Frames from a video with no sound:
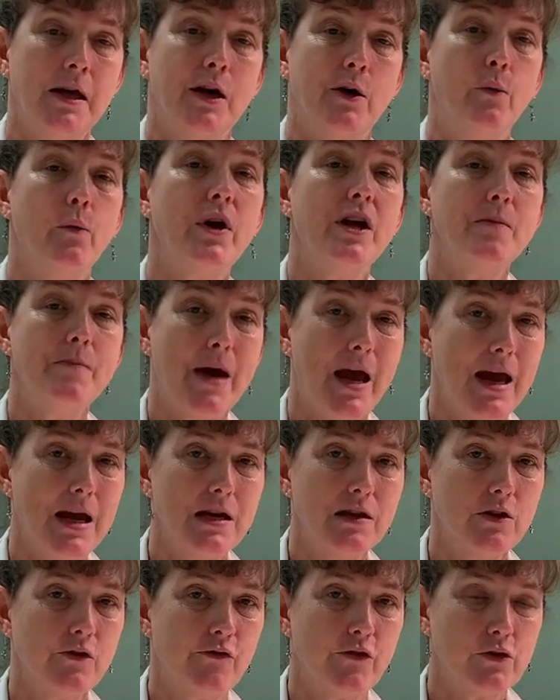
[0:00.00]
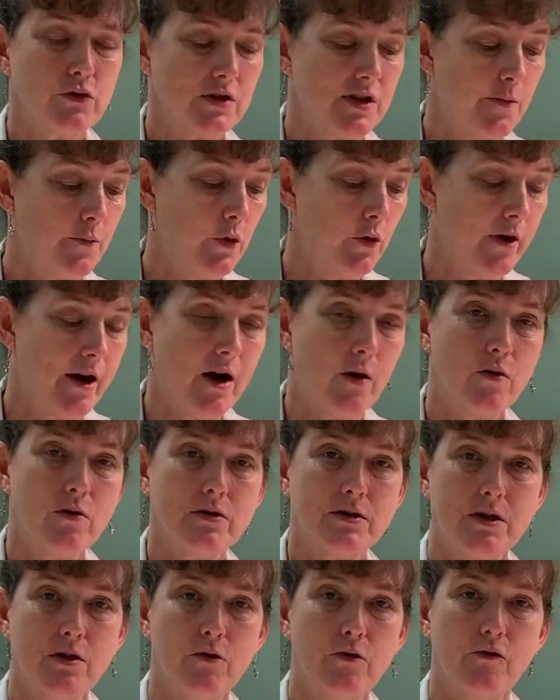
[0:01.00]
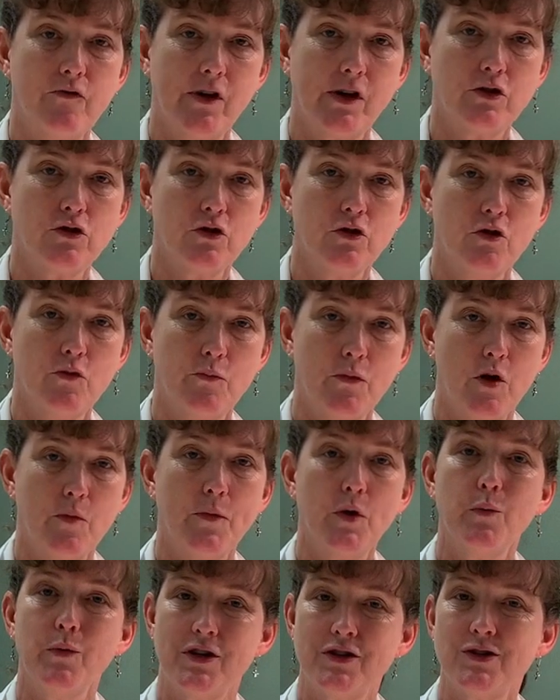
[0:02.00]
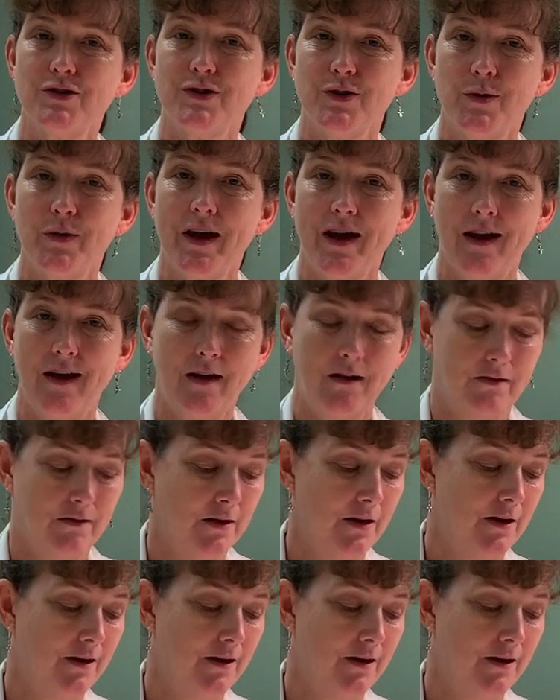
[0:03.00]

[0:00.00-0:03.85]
We may, in the first couple hours, hear a functional murmur, which is okay,